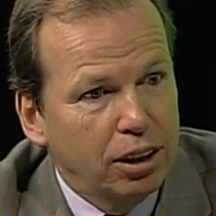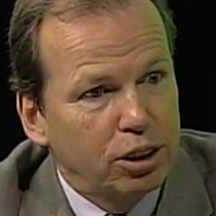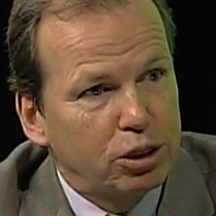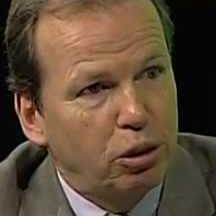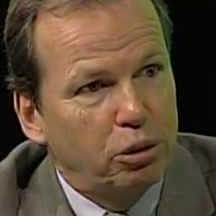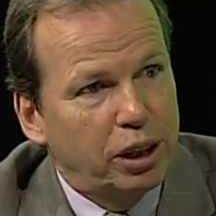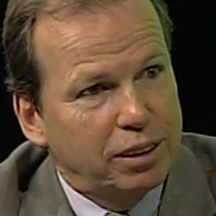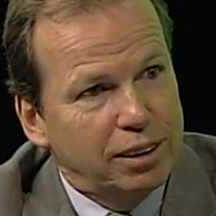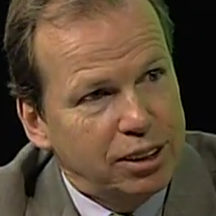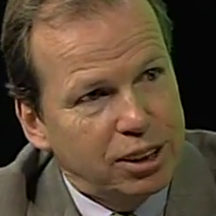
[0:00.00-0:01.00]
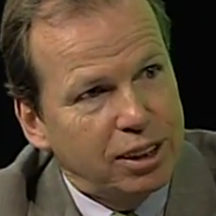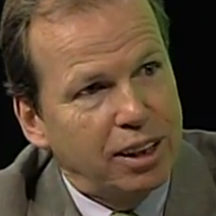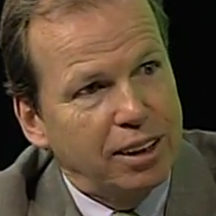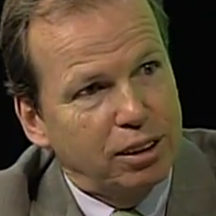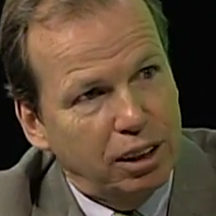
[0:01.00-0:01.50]
So at least
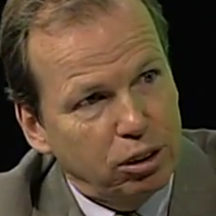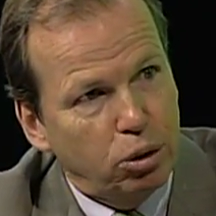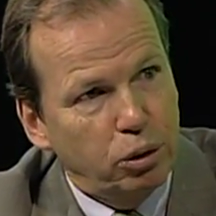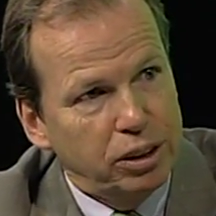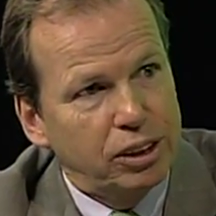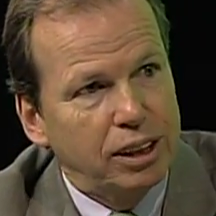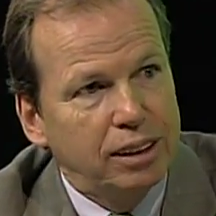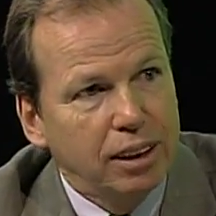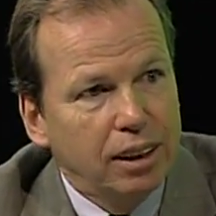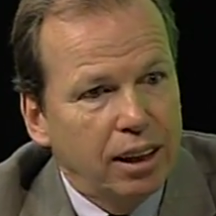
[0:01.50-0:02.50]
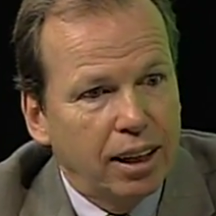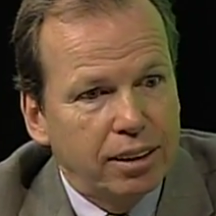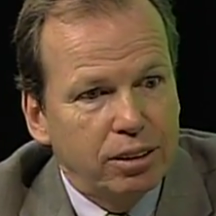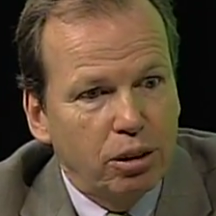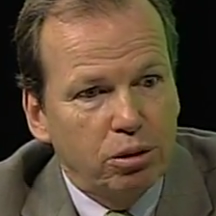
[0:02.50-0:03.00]
in Quincy,
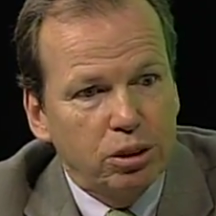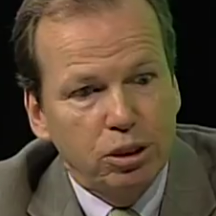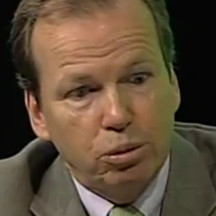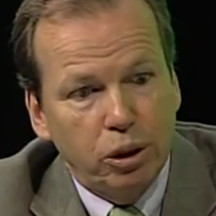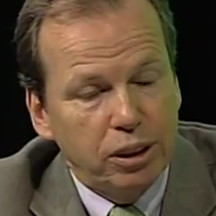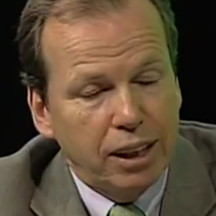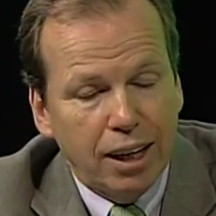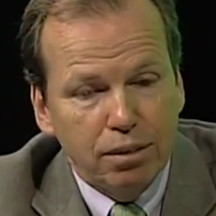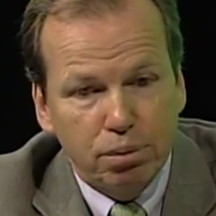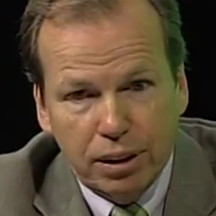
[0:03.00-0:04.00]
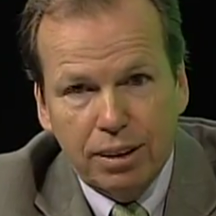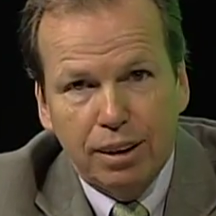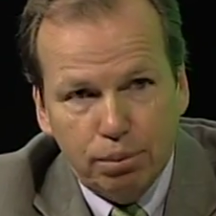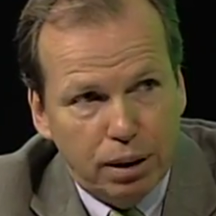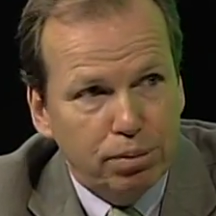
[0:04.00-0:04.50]
the notices went down, but
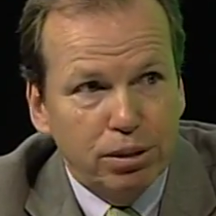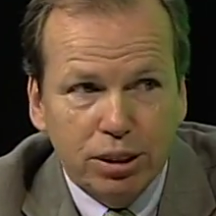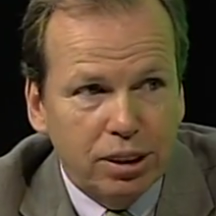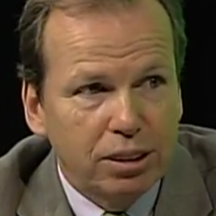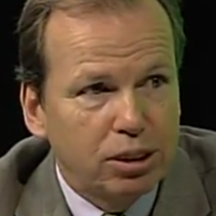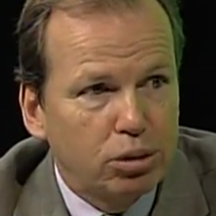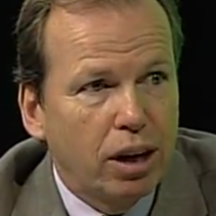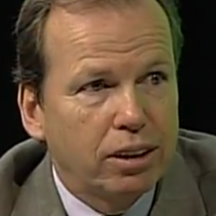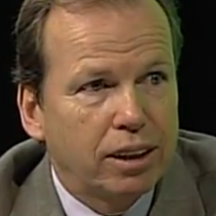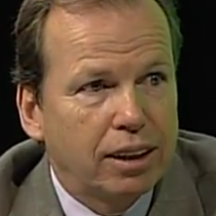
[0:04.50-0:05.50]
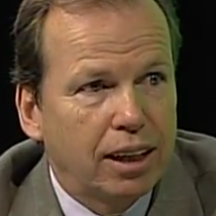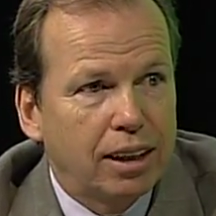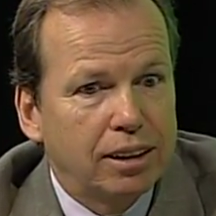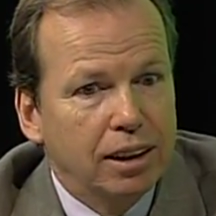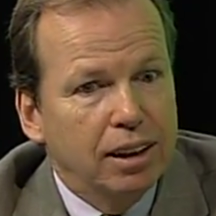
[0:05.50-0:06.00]
people still are struggling.
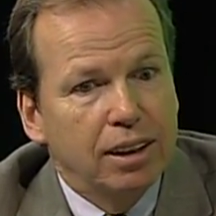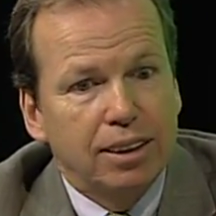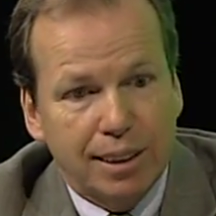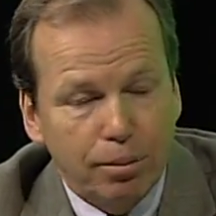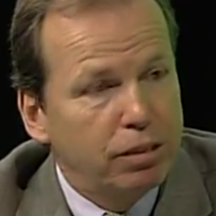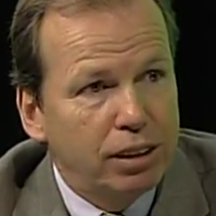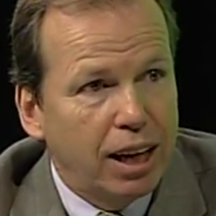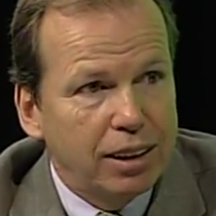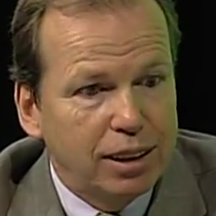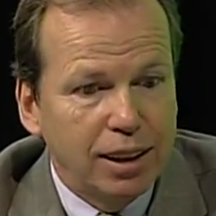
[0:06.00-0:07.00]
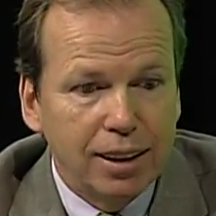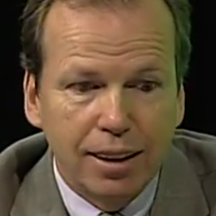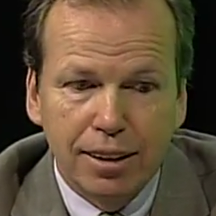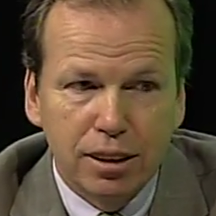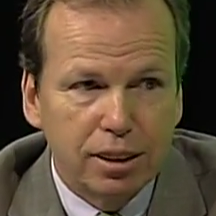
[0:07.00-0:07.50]
And some of it, I think,
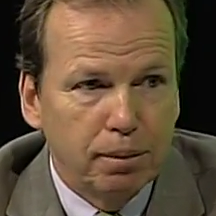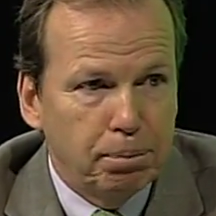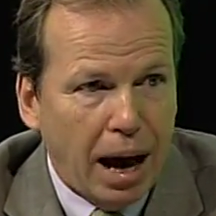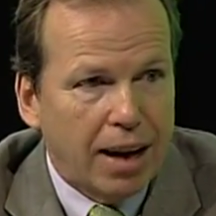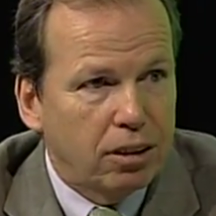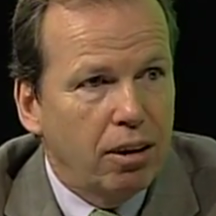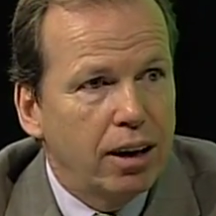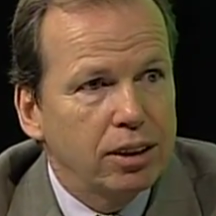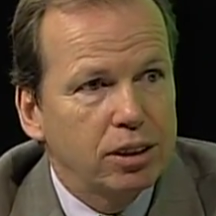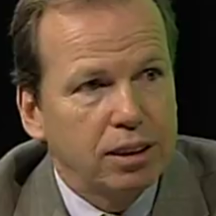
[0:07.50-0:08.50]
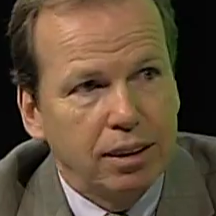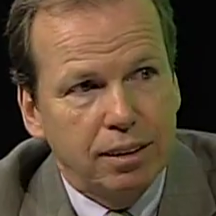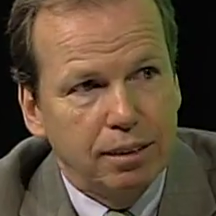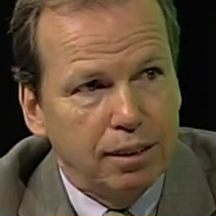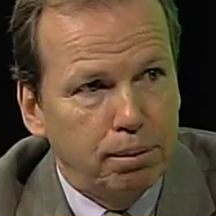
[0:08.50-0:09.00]
is backlogs, that
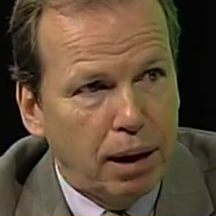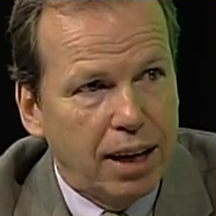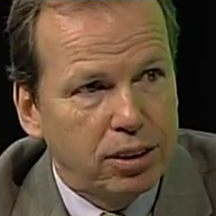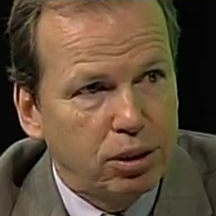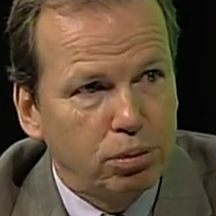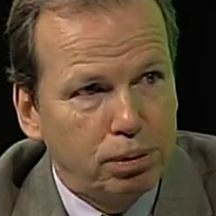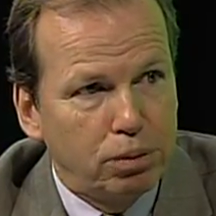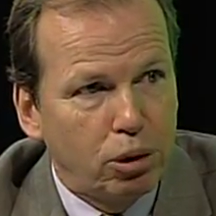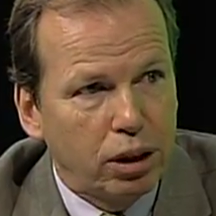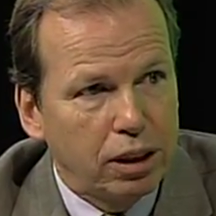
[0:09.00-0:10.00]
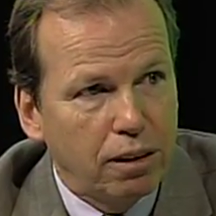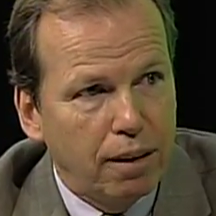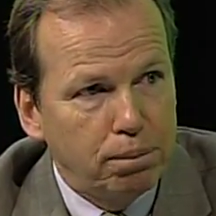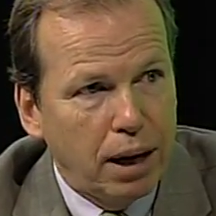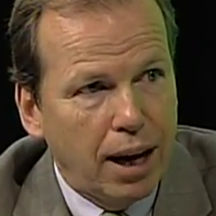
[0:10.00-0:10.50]
the banks have been working
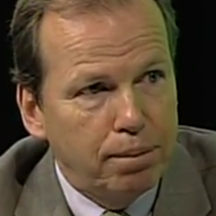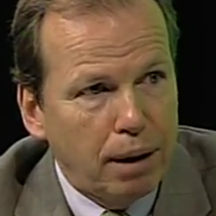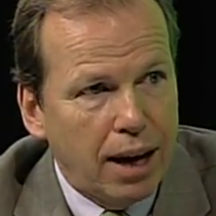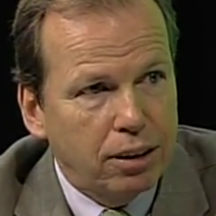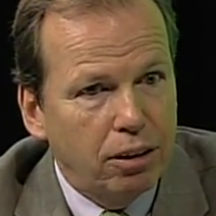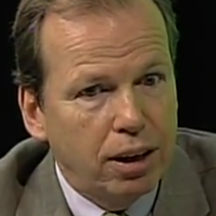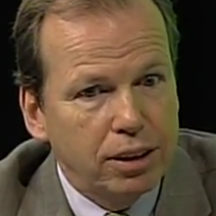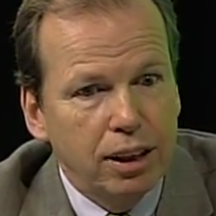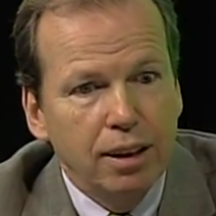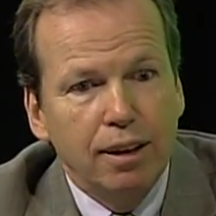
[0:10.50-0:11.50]
on backlogs.